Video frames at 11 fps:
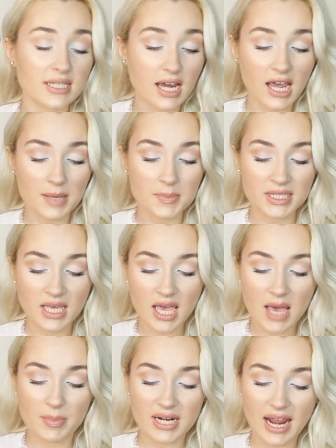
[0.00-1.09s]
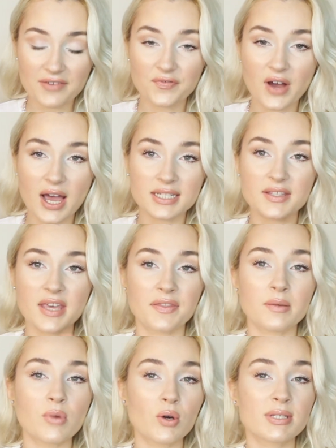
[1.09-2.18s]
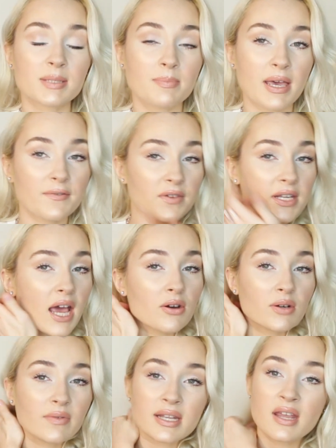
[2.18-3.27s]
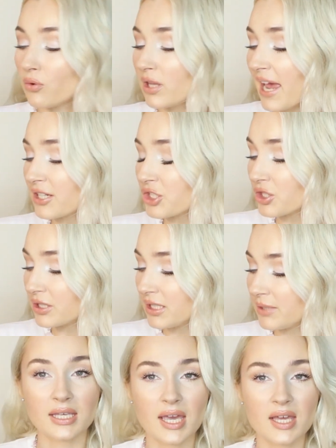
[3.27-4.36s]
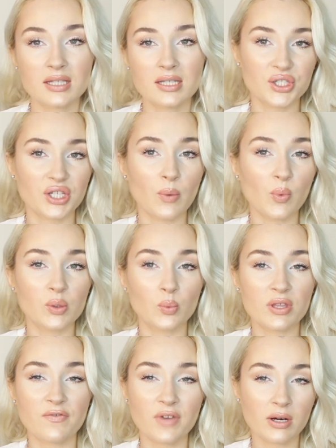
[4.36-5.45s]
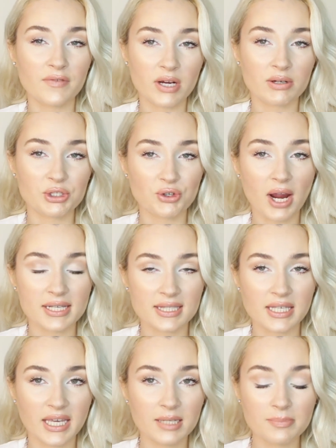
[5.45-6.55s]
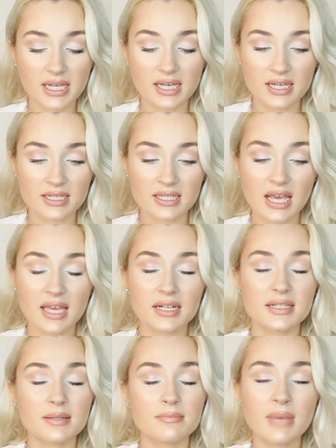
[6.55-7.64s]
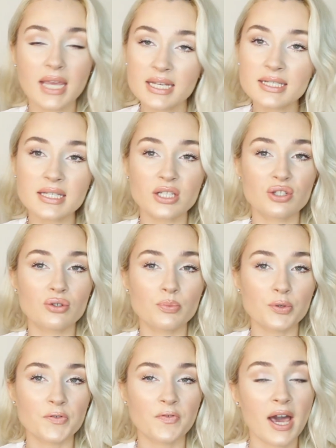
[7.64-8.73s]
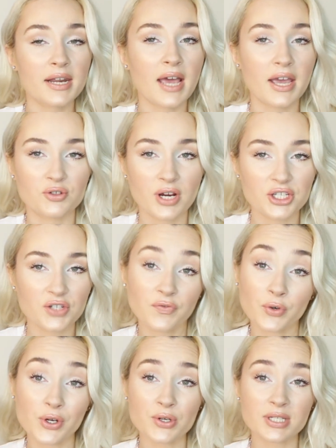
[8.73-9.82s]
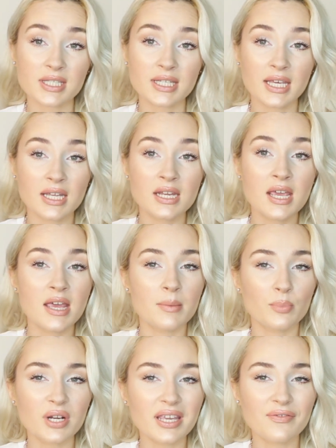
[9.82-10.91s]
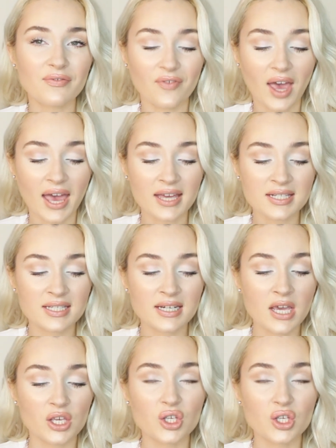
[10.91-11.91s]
types, but I find that the most benefit out of it will actually get someone with very, very dry skin, because it is amazing to provide hydration for your skin pretty fast.